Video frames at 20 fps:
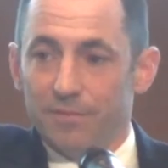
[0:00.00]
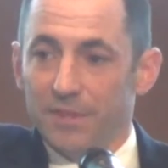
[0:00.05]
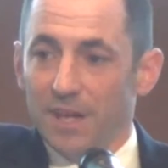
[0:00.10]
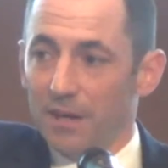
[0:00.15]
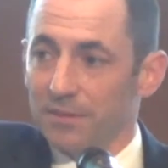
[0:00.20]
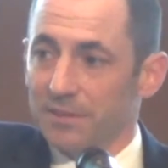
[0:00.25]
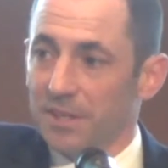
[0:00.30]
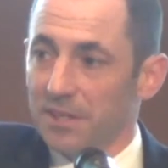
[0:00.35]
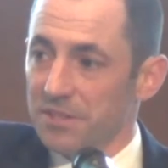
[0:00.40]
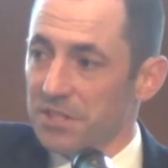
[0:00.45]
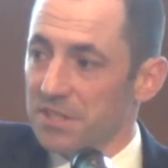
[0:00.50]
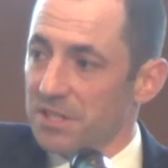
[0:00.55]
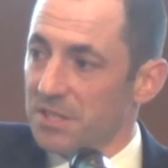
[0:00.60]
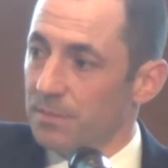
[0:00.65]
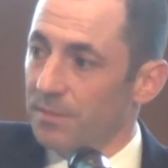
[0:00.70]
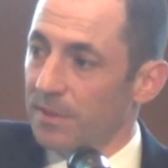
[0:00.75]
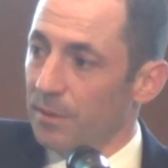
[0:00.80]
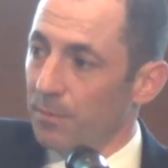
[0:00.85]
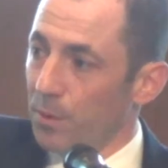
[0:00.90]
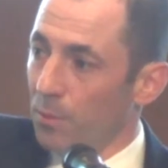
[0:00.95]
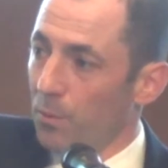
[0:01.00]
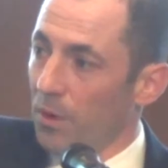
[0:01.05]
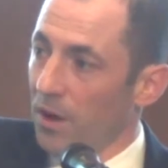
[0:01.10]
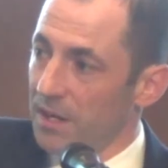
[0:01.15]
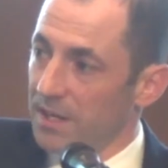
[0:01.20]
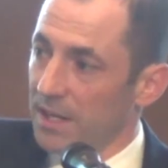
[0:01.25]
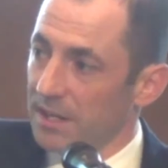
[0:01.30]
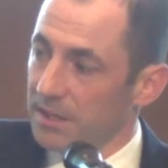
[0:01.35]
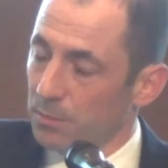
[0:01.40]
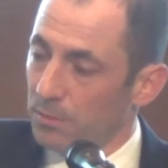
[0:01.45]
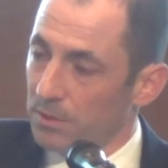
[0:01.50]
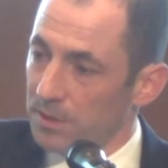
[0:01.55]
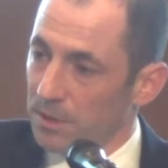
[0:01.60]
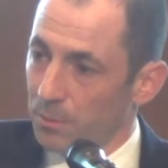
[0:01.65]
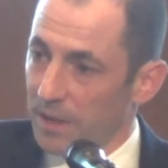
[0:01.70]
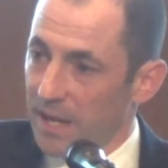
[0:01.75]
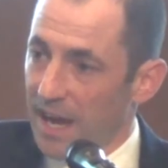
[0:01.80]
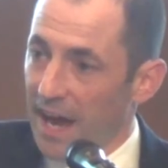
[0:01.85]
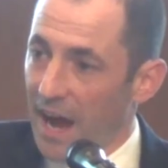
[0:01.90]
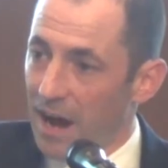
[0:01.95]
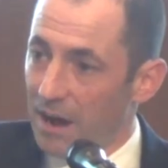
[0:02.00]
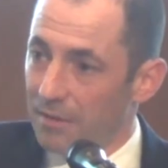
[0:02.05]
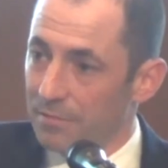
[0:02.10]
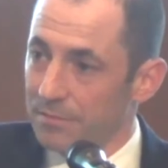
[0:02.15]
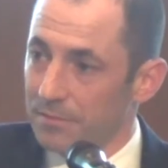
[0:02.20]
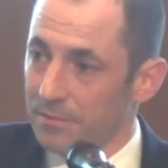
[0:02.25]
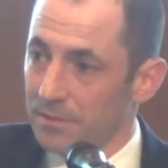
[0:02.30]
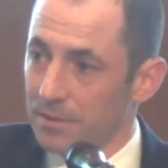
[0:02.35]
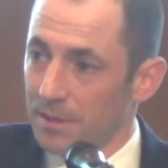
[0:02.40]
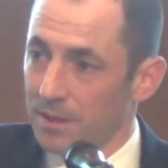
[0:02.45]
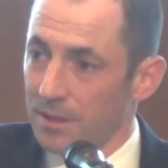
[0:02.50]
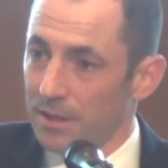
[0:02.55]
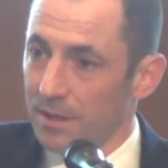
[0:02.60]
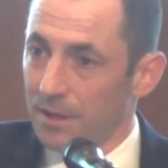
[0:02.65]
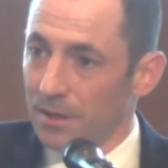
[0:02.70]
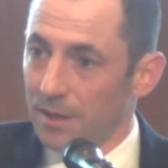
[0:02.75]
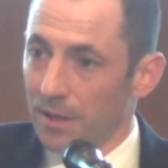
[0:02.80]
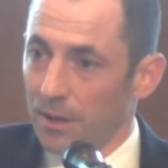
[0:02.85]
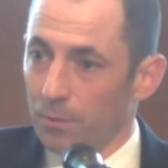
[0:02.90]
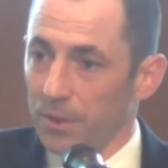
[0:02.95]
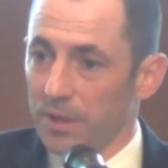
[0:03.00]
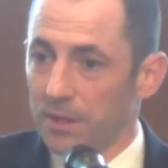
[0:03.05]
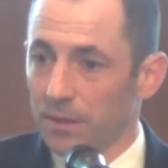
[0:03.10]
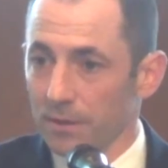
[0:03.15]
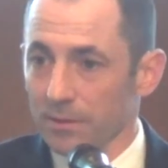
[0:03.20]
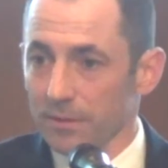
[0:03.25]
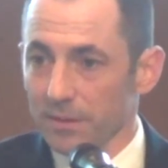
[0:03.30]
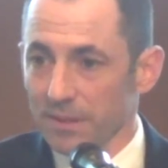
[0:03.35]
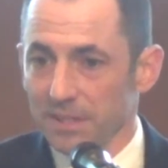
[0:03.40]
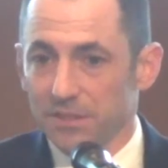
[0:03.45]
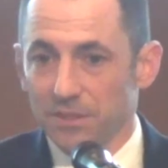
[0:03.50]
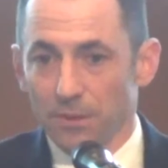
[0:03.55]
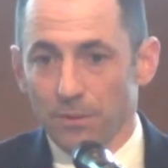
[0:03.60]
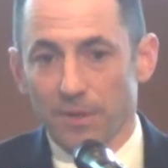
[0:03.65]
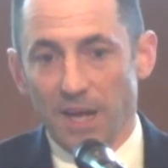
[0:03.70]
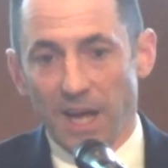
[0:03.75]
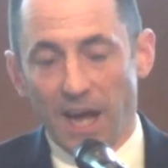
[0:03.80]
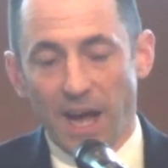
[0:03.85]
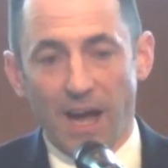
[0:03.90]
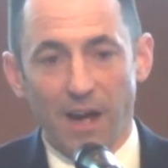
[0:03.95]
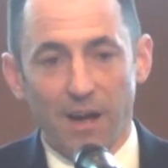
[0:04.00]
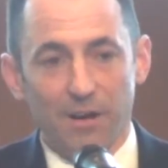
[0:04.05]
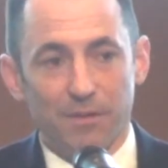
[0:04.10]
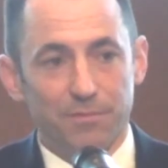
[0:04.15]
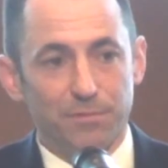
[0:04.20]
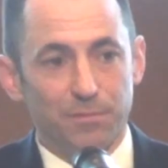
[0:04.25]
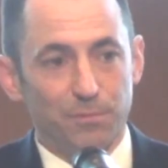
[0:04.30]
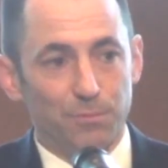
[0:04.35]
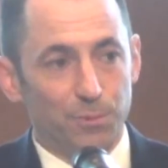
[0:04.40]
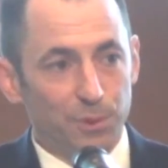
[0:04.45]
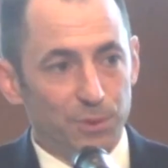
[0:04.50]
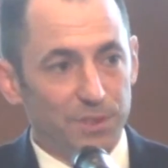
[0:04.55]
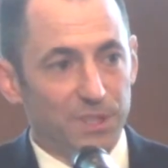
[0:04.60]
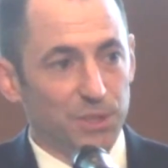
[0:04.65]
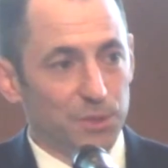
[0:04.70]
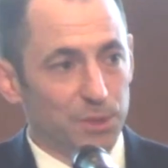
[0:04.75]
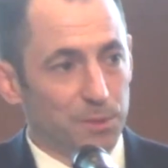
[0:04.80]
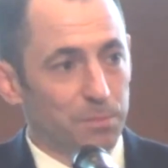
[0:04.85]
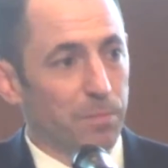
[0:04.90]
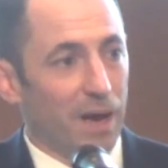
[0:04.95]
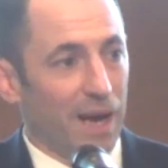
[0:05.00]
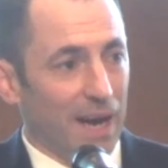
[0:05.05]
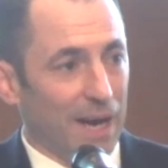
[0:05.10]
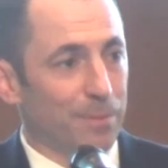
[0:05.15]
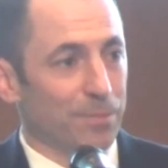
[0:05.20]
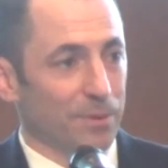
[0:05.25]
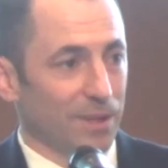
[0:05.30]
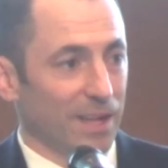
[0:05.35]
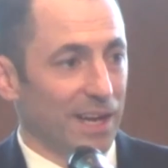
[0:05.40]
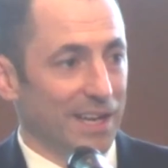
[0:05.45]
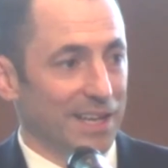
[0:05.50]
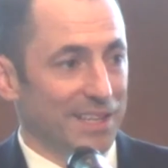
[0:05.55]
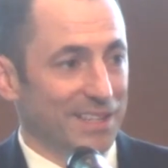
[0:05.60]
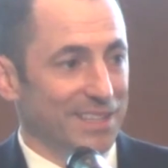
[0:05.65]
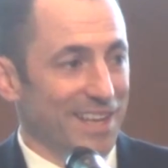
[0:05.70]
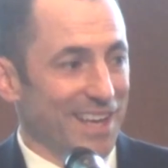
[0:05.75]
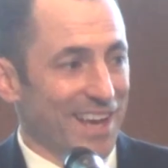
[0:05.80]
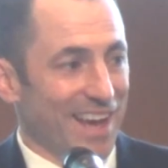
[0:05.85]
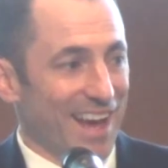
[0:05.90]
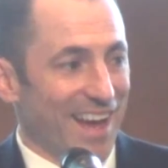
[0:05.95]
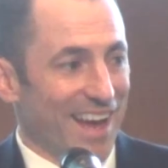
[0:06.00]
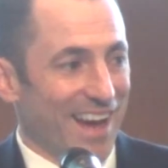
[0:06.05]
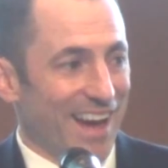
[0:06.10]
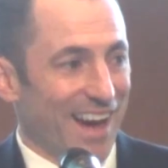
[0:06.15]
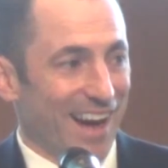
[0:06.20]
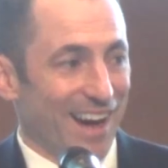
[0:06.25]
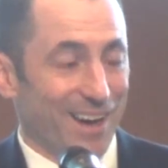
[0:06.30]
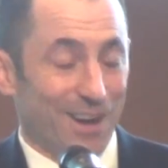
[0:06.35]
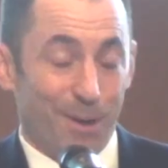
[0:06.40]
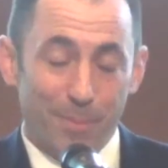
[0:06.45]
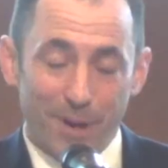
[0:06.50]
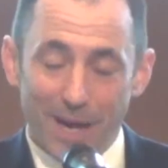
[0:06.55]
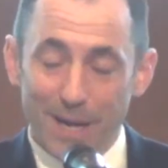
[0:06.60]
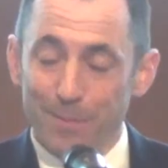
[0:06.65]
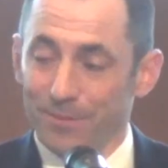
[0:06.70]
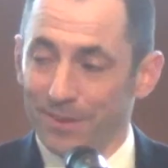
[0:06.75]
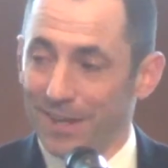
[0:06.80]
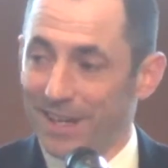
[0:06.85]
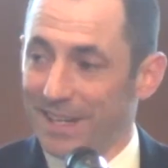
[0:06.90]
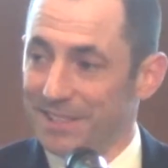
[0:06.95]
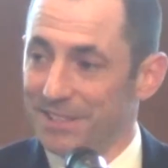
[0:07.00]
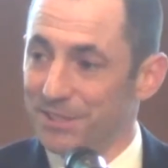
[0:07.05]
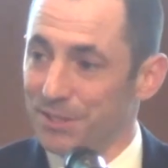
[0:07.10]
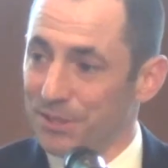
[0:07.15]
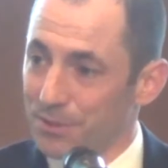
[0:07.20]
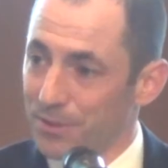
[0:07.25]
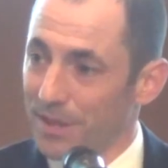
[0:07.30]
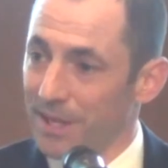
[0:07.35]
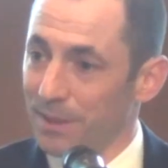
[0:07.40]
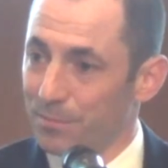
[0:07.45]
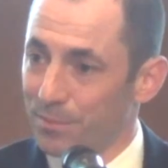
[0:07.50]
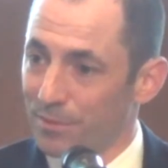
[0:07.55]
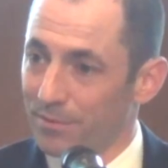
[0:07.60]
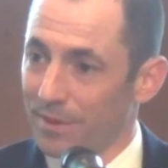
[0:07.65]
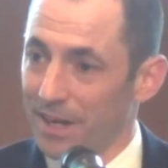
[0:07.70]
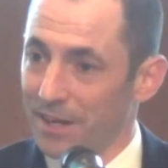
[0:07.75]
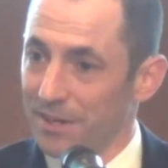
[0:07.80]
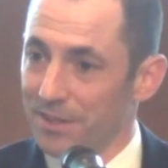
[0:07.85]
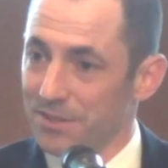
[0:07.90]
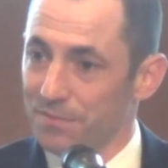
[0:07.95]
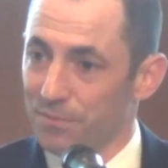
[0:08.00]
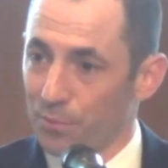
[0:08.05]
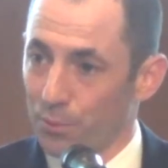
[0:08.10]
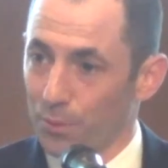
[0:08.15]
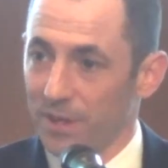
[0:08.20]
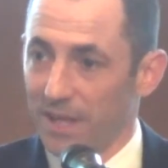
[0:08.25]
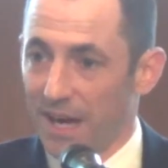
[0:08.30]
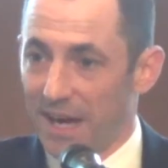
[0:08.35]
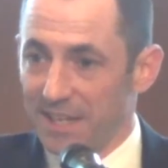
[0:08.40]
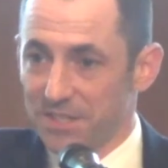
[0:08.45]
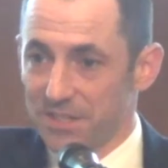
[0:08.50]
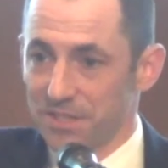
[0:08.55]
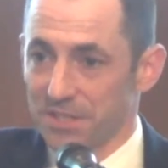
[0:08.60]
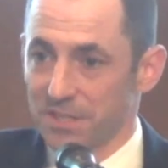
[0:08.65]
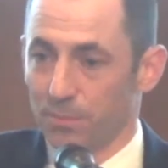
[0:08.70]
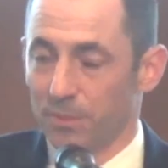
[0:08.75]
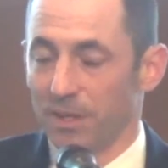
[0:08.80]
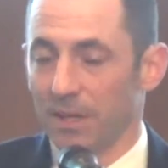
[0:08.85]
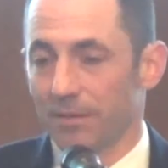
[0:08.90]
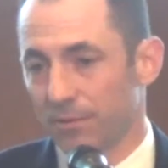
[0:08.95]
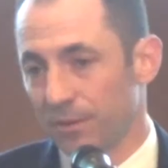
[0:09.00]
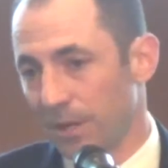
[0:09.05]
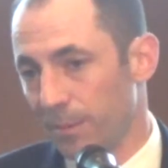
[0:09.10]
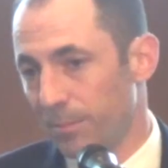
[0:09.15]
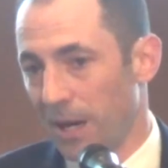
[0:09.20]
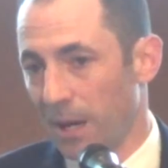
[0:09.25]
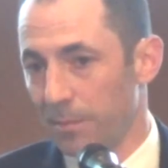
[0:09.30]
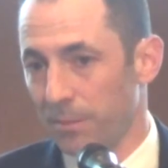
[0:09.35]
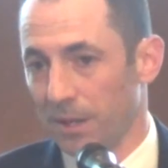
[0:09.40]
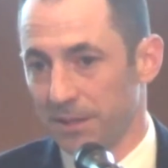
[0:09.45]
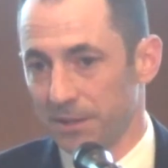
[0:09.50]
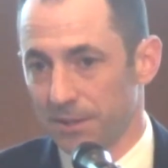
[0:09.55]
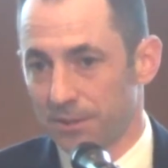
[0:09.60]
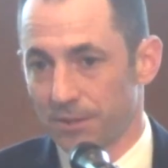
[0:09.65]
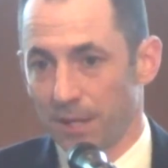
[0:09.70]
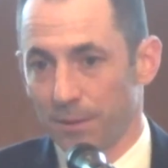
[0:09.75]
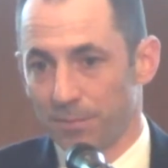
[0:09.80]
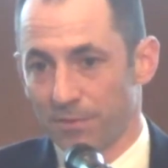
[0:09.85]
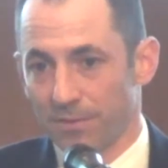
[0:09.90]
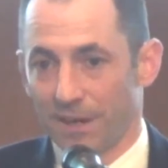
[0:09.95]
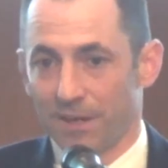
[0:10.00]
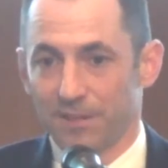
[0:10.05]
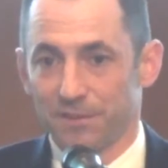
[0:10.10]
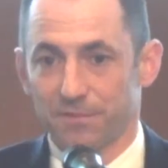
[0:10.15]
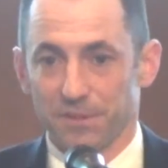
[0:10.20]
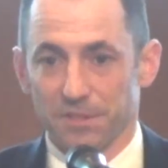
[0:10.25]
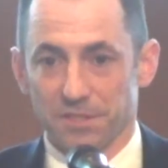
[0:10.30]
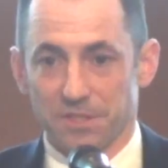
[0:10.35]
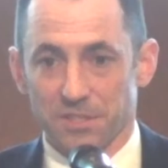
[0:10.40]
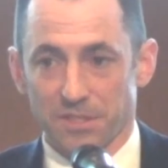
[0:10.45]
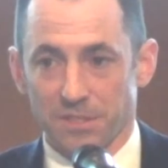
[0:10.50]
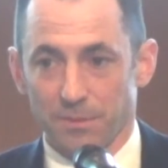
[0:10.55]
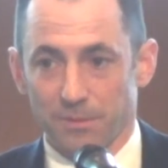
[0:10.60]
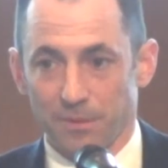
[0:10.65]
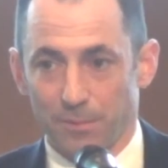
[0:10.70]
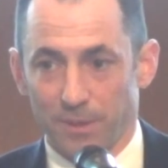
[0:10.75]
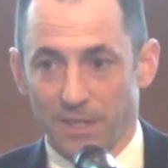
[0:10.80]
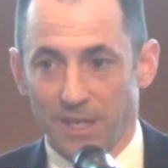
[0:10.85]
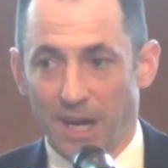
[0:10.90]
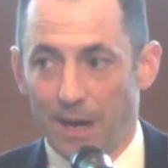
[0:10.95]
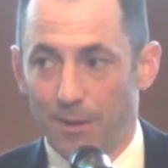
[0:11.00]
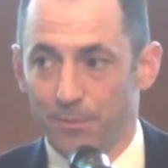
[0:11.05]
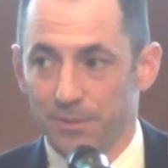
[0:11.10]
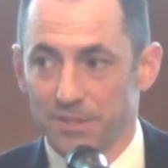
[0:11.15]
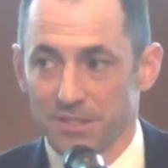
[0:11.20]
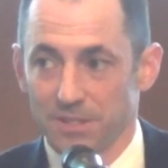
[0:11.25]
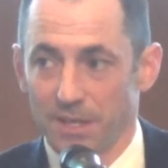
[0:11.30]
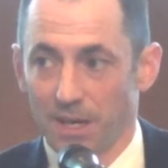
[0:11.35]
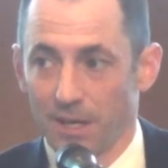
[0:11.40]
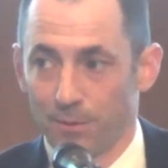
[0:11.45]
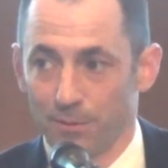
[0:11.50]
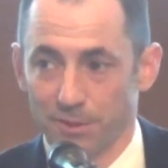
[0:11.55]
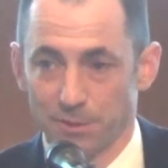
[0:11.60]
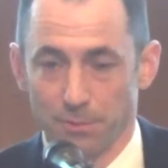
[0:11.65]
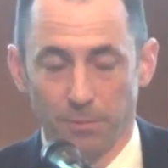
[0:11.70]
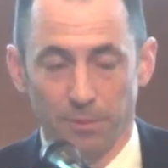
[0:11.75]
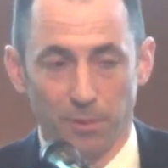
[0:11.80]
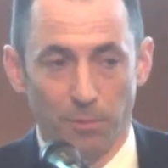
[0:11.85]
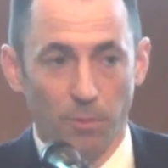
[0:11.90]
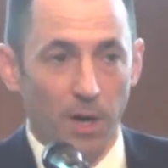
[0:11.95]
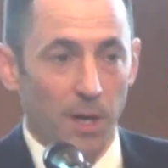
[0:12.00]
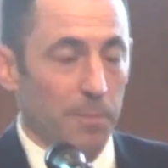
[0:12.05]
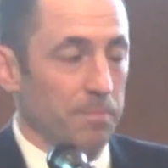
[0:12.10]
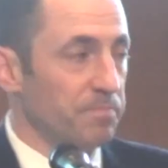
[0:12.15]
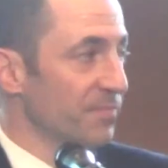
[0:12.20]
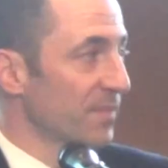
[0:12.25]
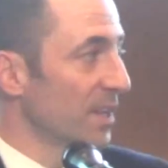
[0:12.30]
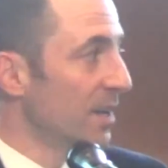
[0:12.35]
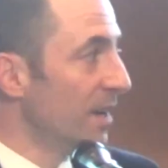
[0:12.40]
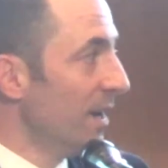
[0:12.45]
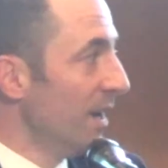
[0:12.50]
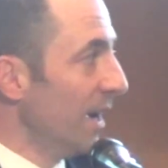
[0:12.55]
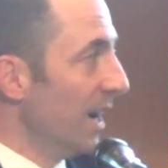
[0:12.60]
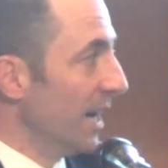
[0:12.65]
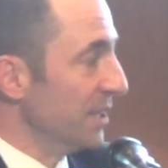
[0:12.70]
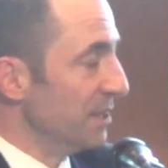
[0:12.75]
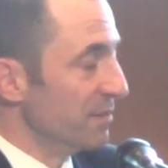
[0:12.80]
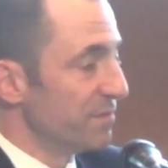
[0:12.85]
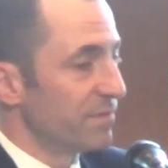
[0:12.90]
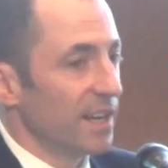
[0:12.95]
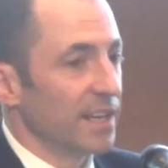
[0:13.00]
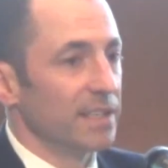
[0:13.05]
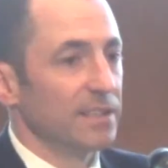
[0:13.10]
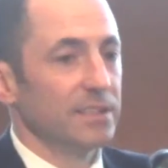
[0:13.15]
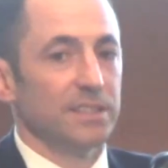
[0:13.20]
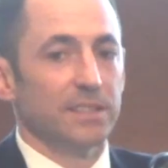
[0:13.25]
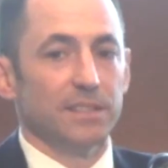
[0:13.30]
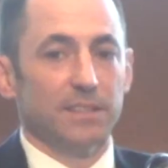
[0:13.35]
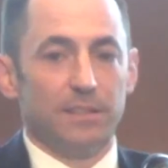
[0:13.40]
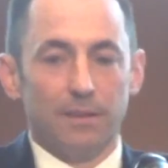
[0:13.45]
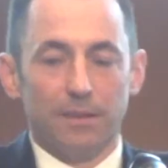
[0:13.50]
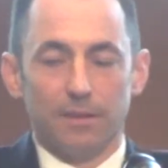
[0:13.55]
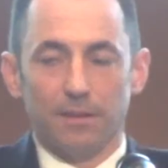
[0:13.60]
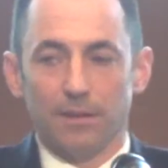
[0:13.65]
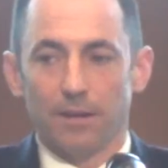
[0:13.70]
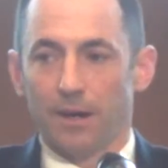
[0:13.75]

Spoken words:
of the healthcare system that we want, not the one that we have? We currently don't have really good a pipeline to train providers for that system. We have a great pipeline to train providers for the system that we got, which is not always what we want. And then finally,